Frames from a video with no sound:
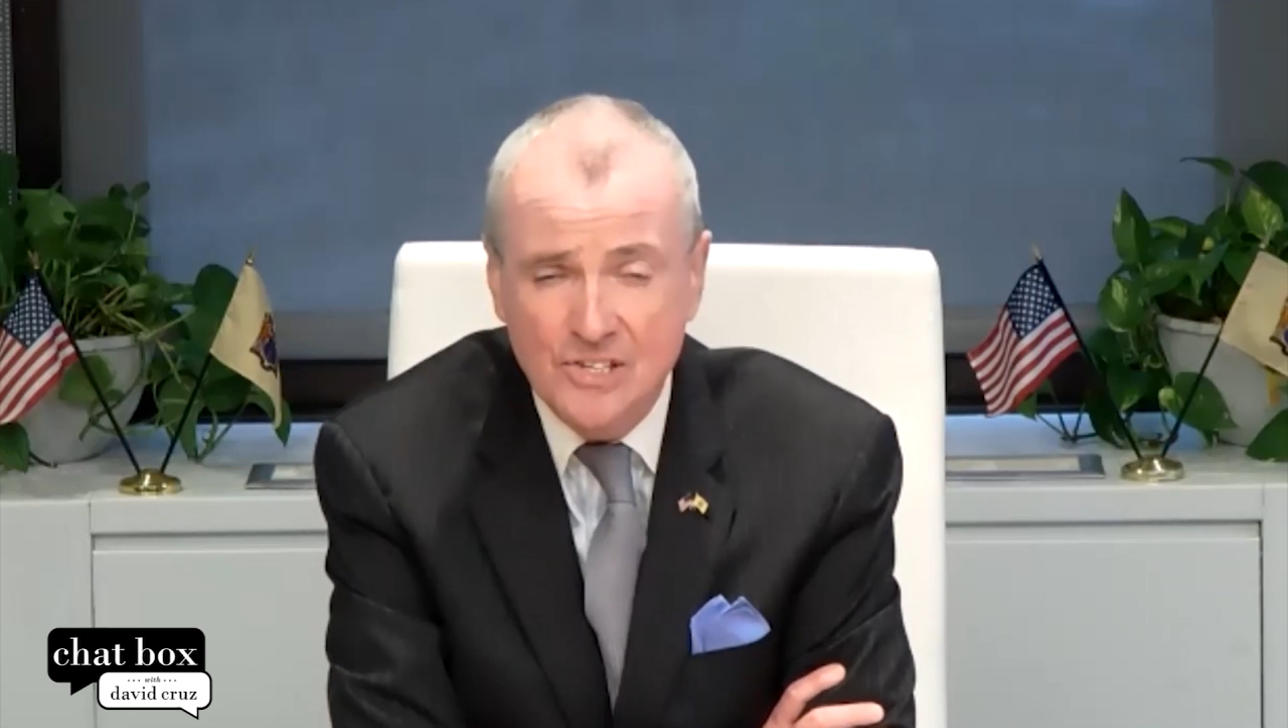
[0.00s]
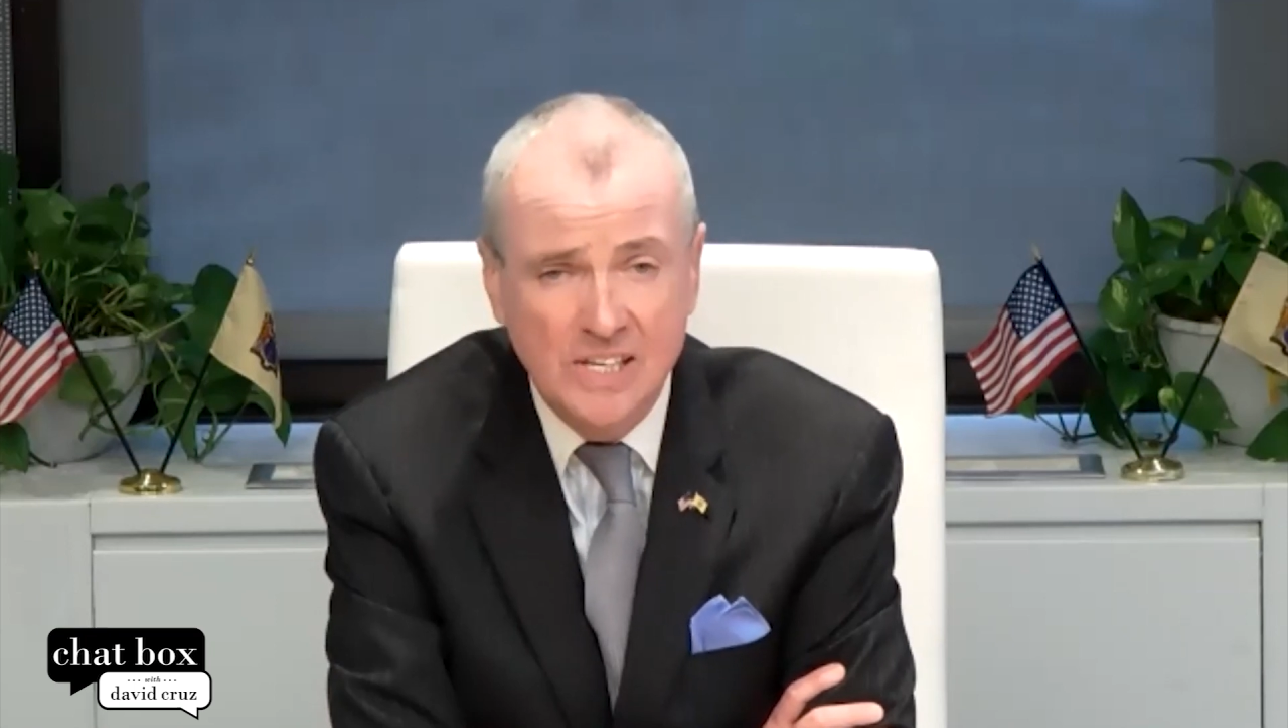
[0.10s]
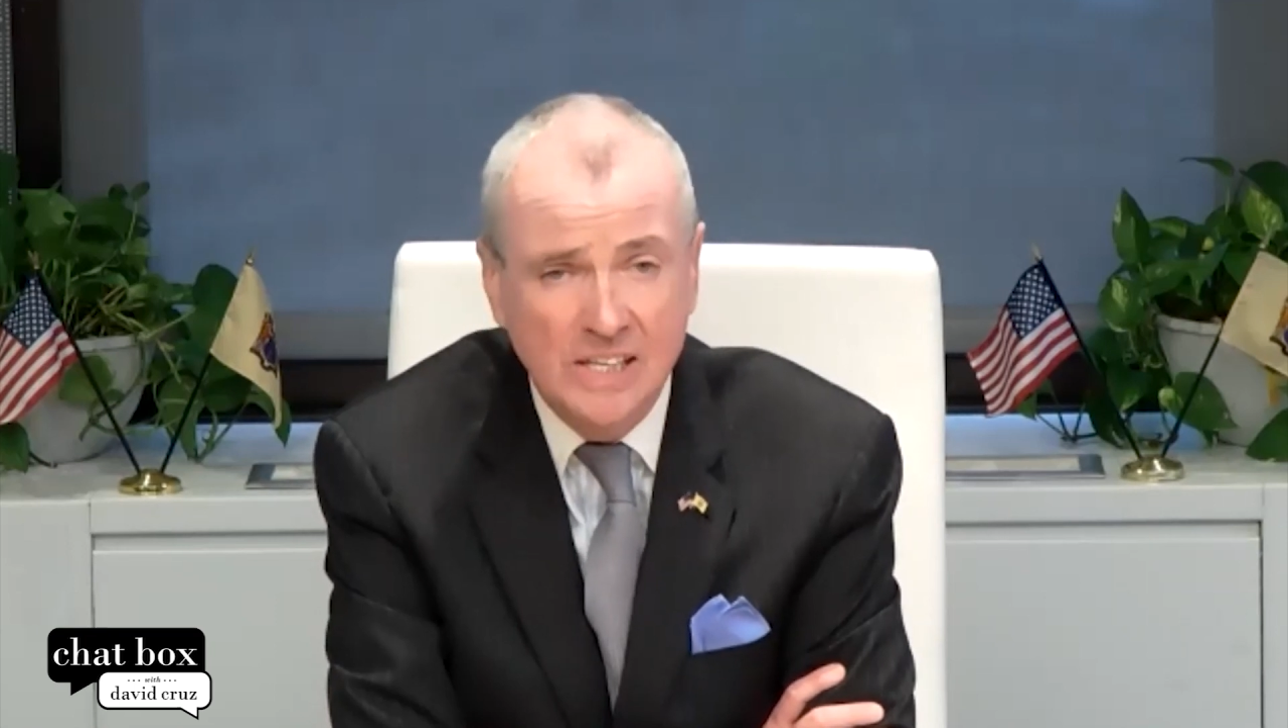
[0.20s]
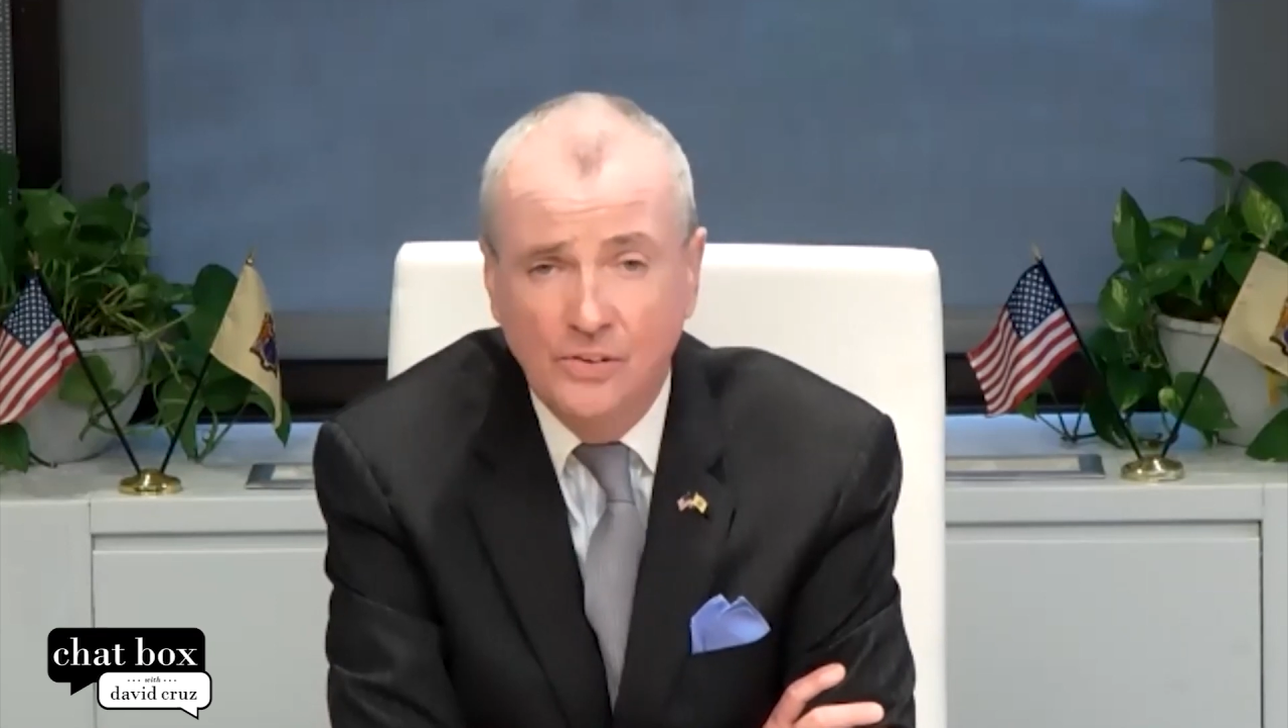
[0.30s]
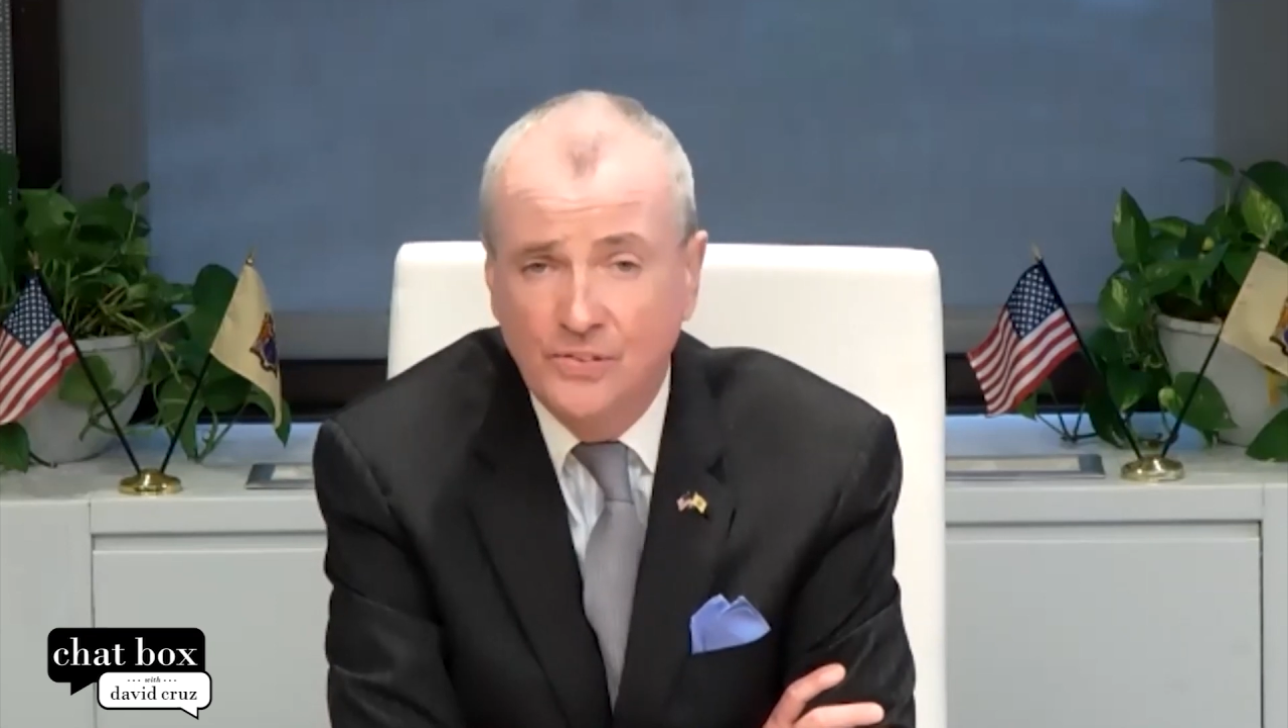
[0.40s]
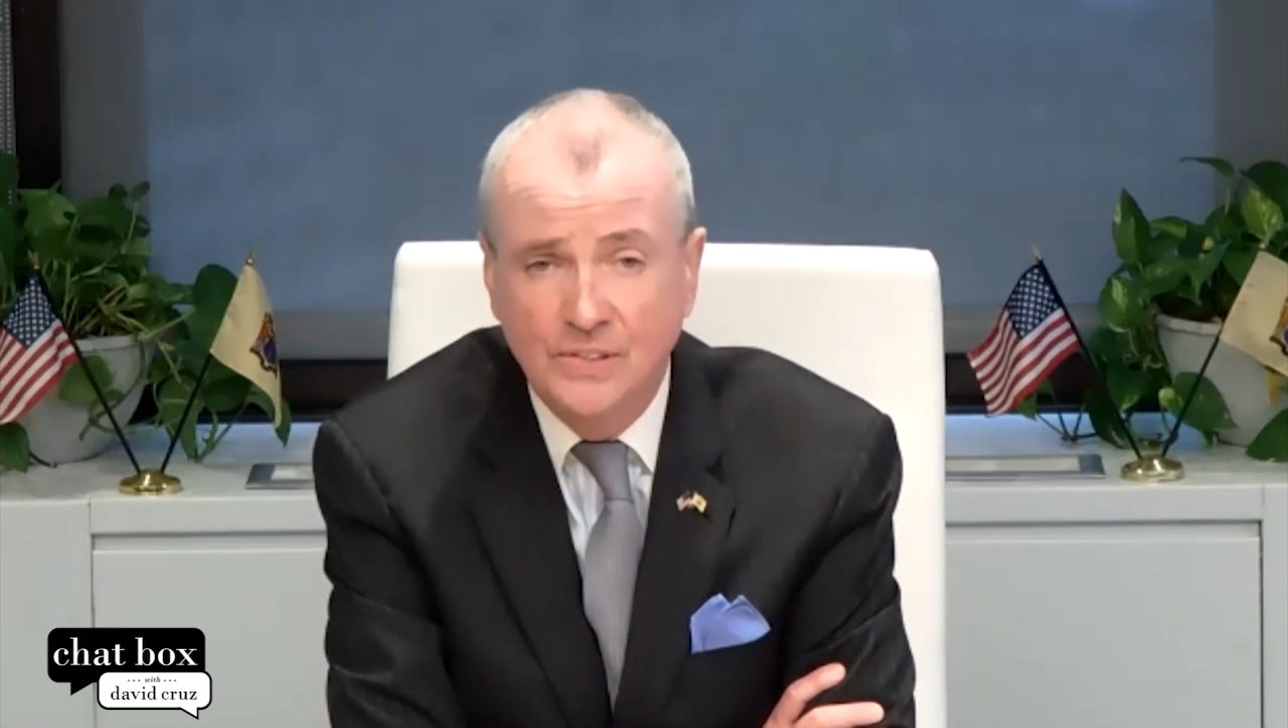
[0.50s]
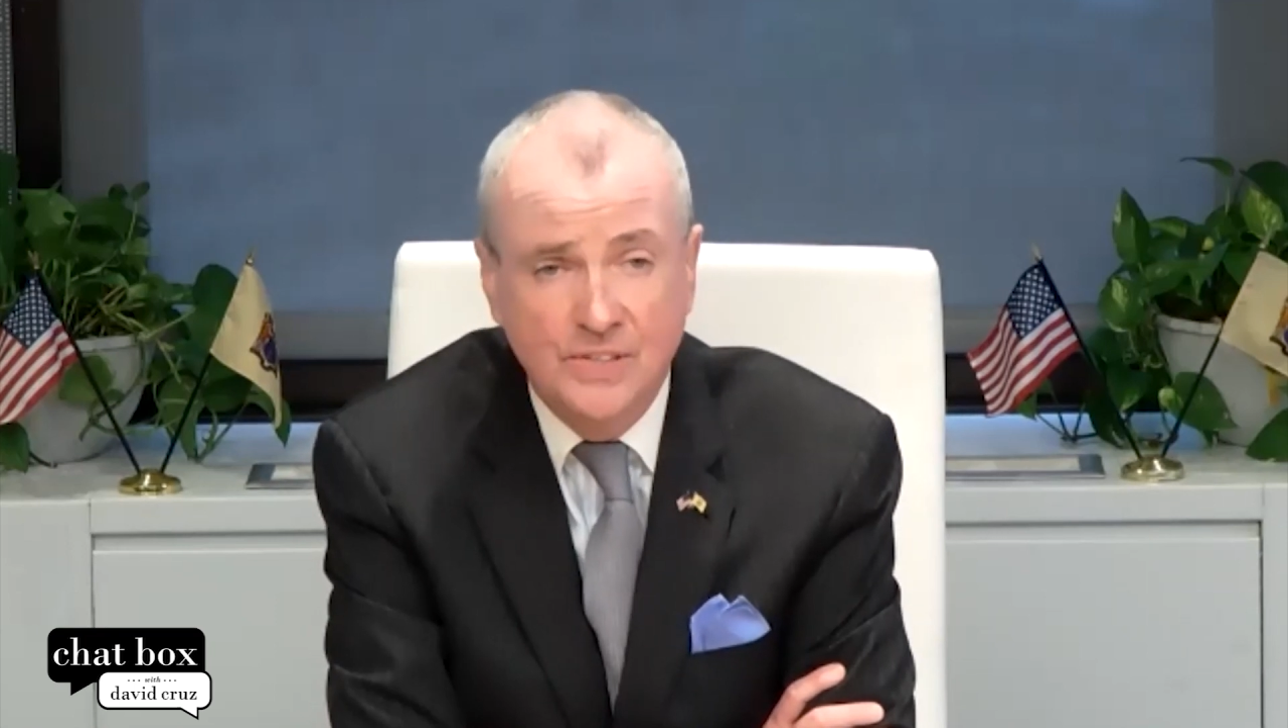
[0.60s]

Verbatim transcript: singles and